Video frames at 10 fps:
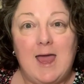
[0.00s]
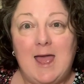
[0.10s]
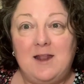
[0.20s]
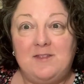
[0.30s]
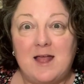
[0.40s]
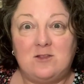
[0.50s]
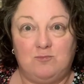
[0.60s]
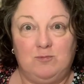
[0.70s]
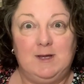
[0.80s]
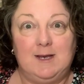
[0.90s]
and that's
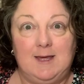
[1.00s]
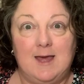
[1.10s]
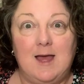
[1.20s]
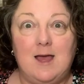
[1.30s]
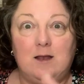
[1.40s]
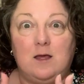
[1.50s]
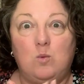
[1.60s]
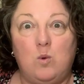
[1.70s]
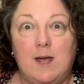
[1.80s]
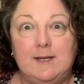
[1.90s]
really hard, like
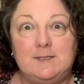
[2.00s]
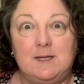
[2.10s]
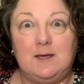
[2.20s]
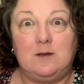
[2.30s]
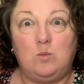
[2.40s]
waiting